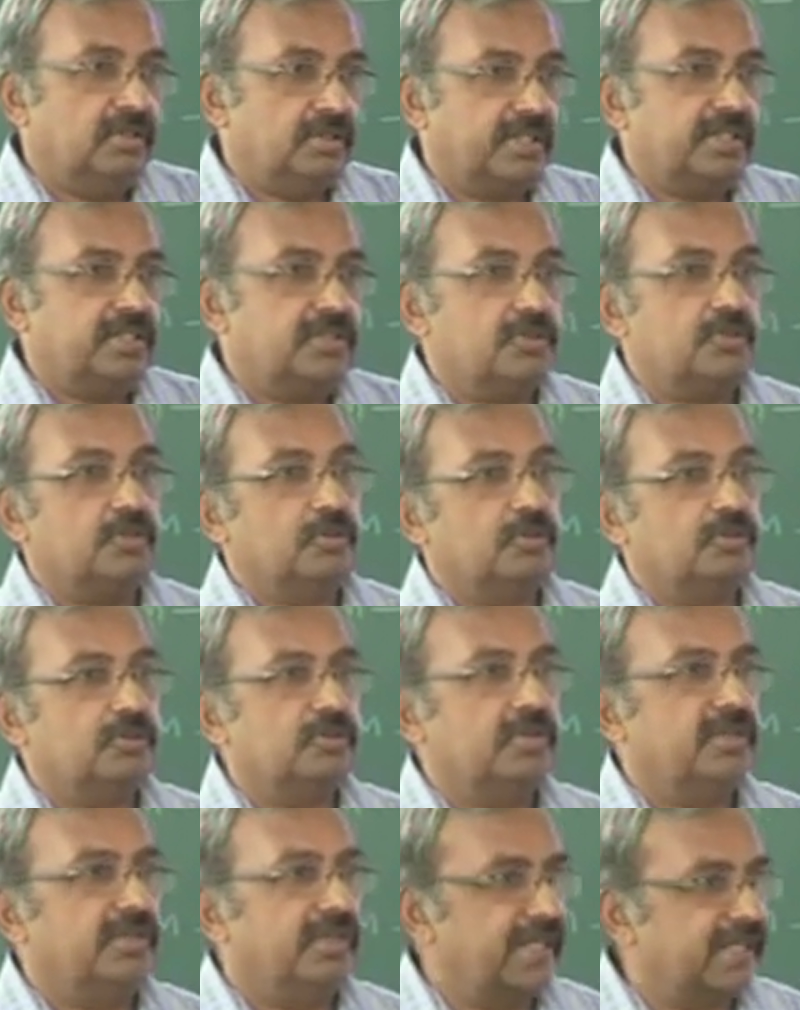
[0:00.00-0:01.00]
Right? So
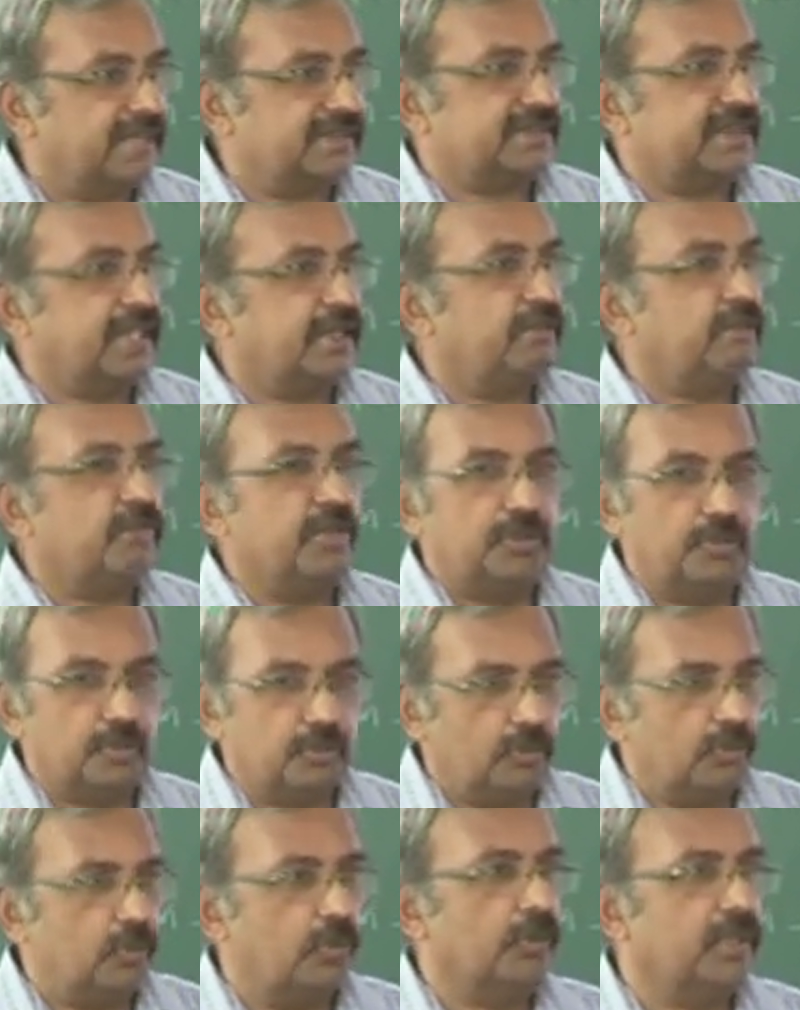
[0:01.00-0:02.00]
next time when
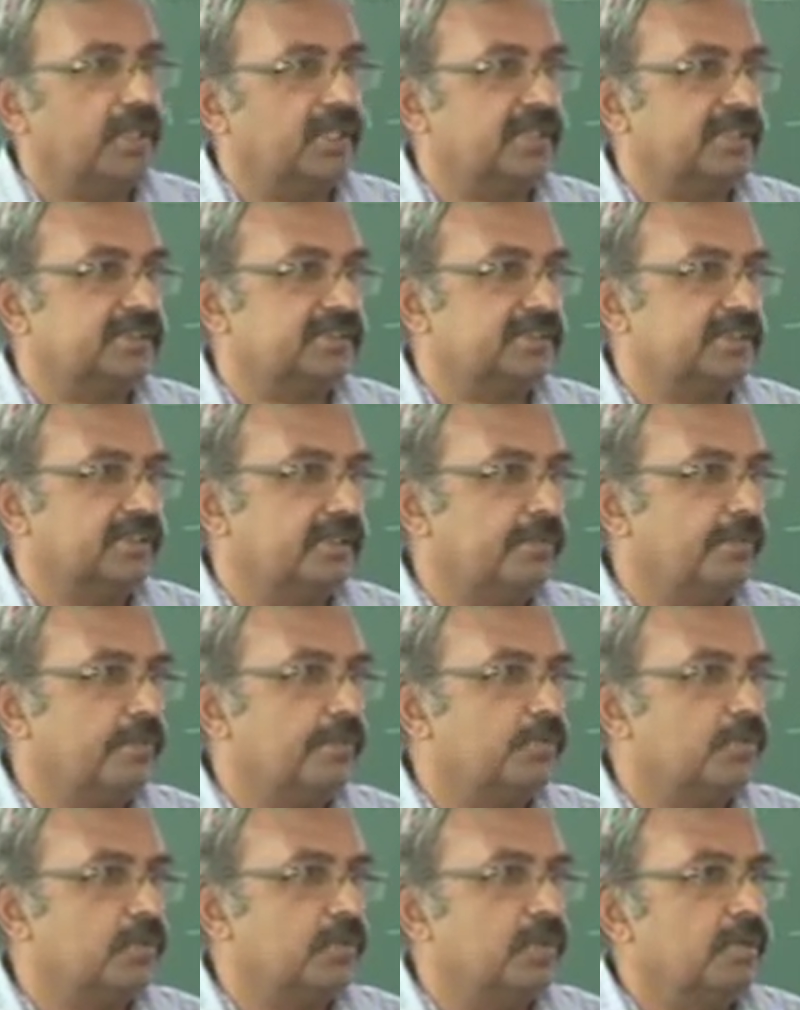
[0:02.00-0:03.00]
you grow a crystal,
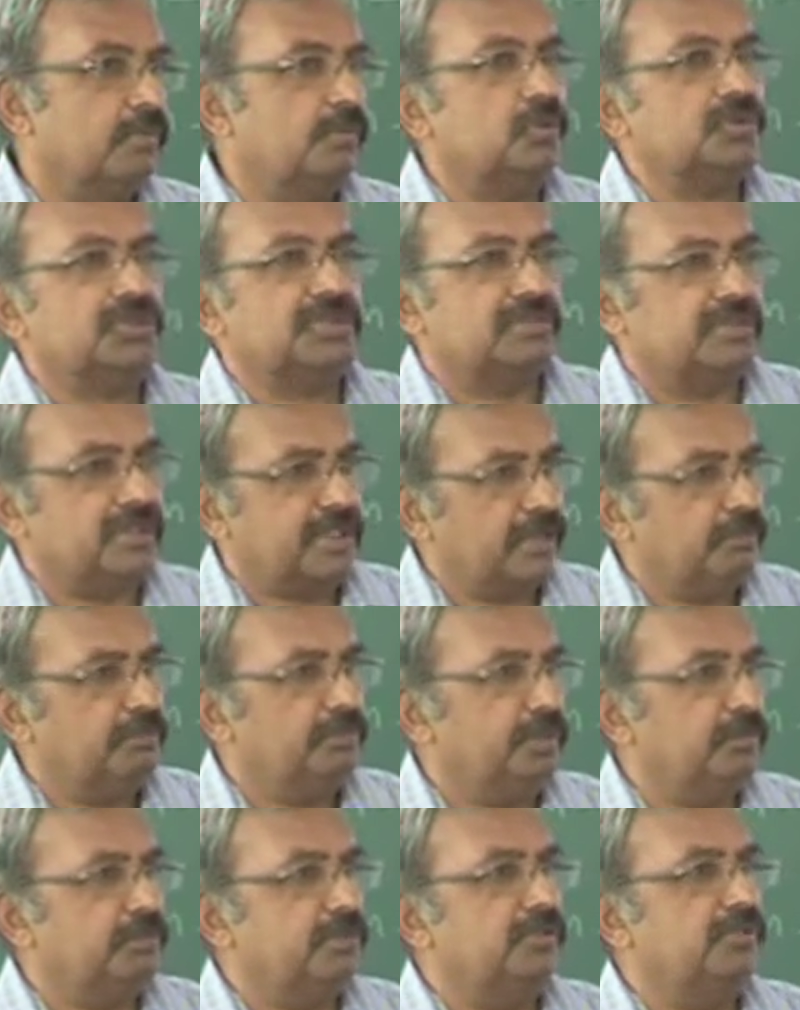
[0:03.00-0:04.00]
most of the
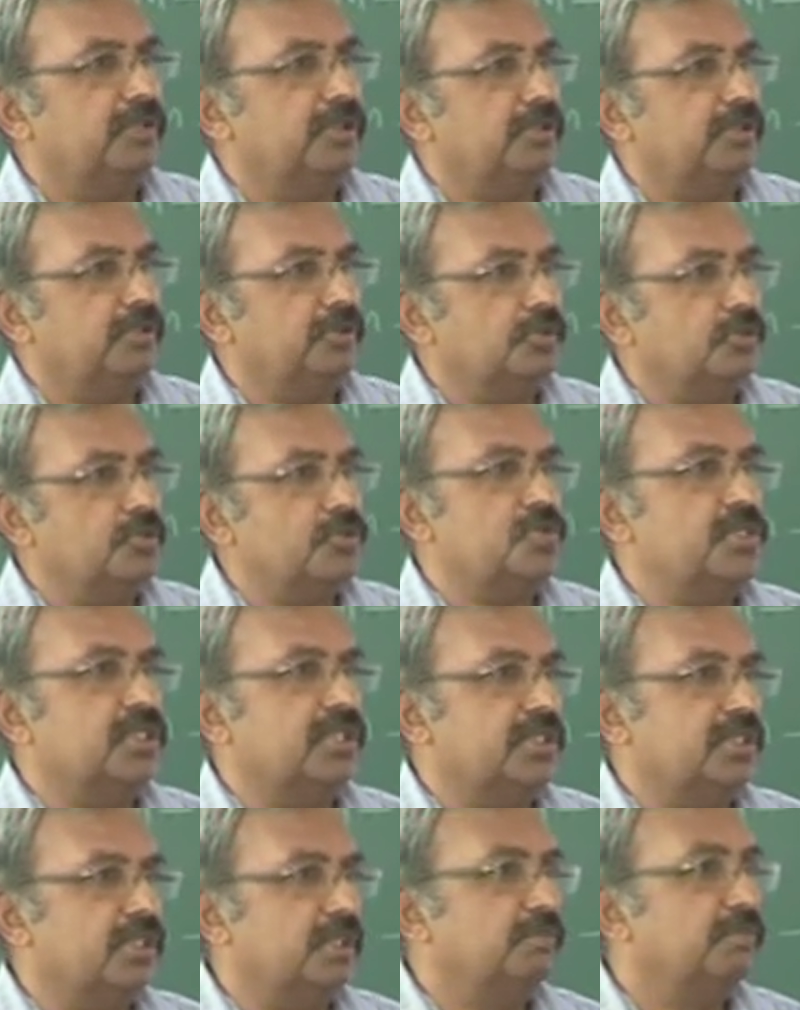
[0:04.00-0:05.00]
time people will use
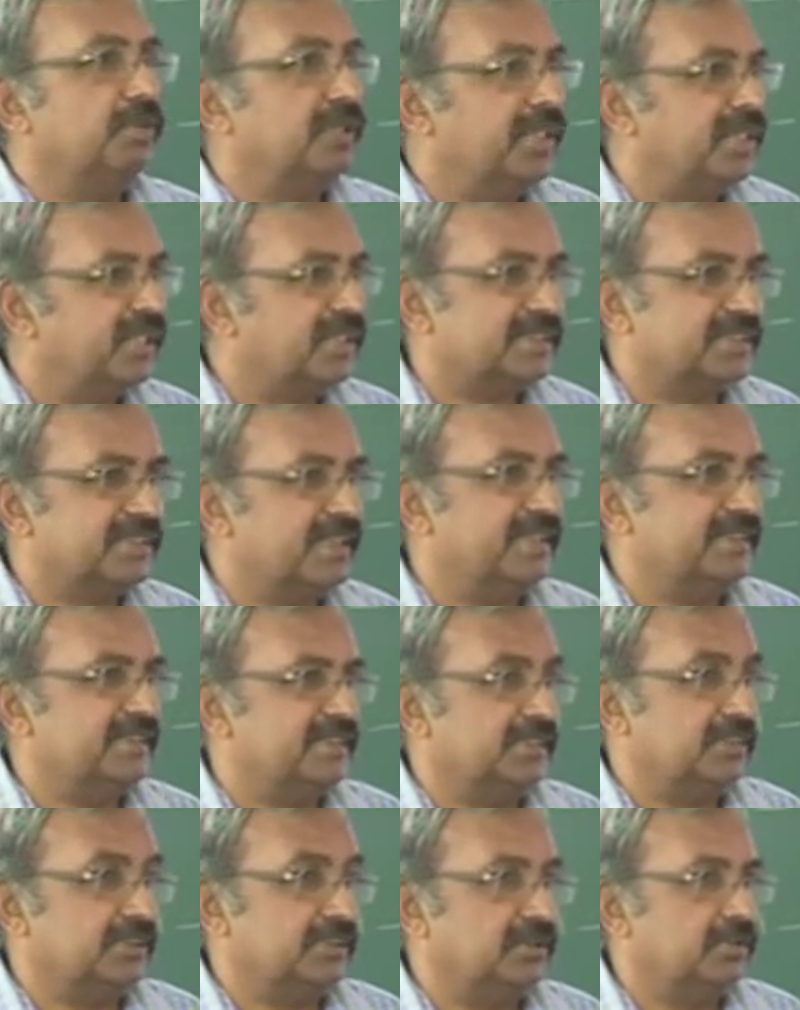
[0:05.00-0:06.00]
the term
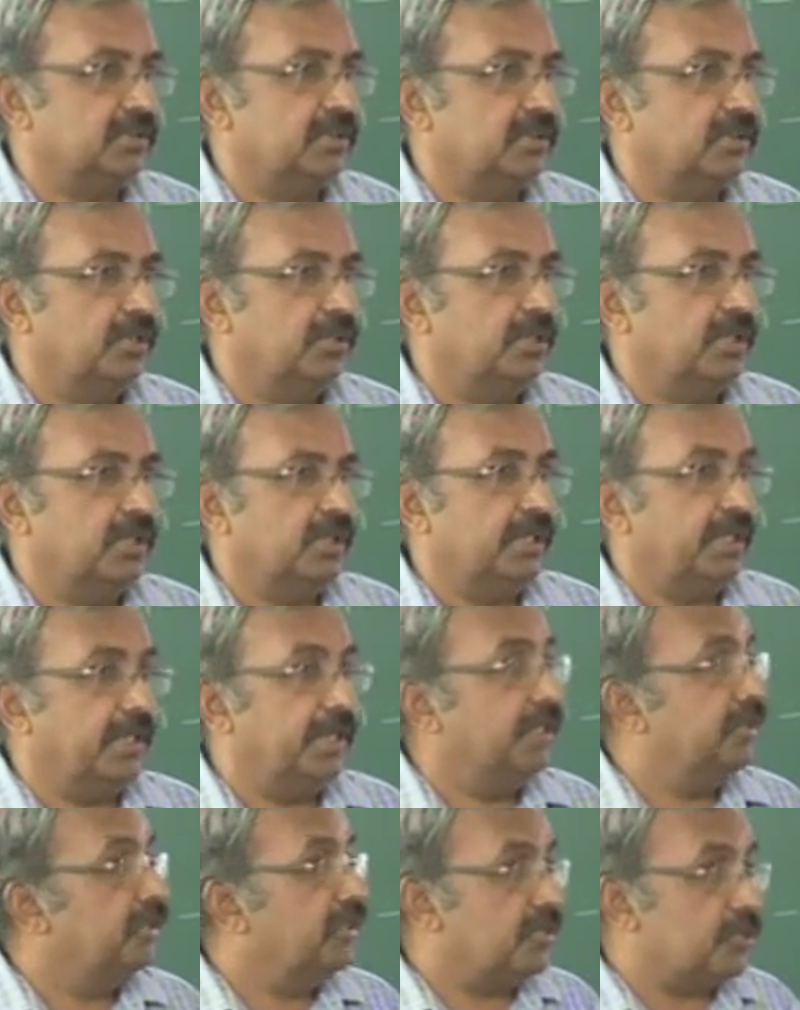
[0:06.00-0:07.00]
recrystallization.
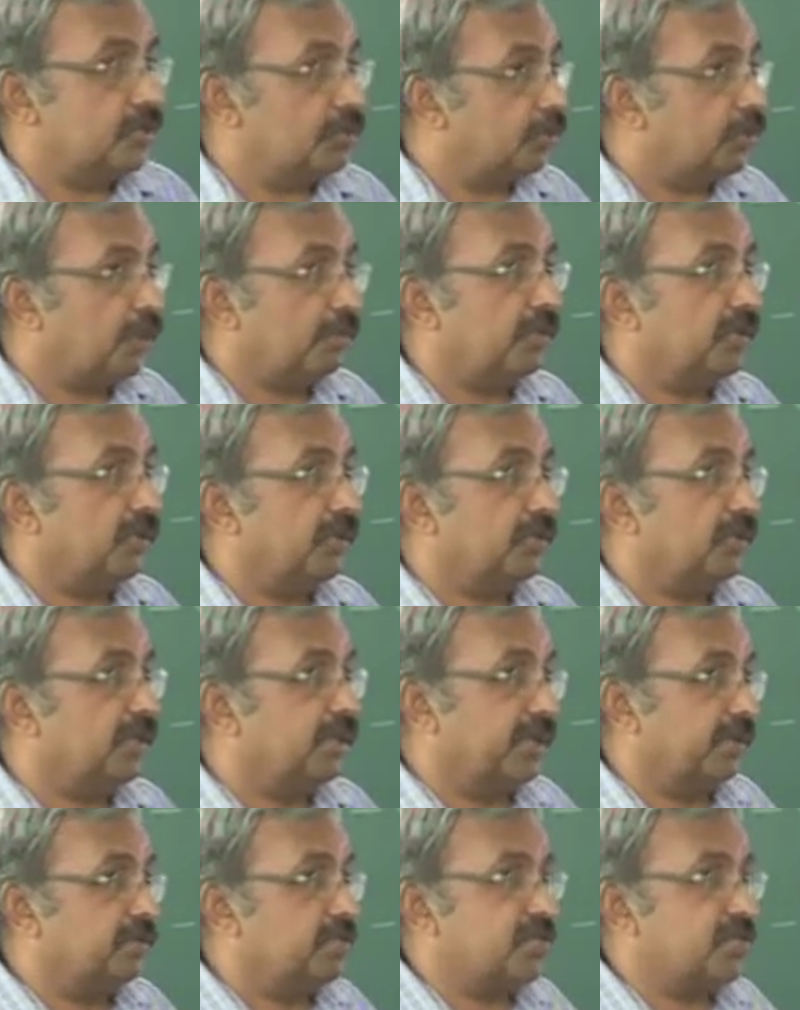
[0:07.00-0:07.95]
In the supramolecular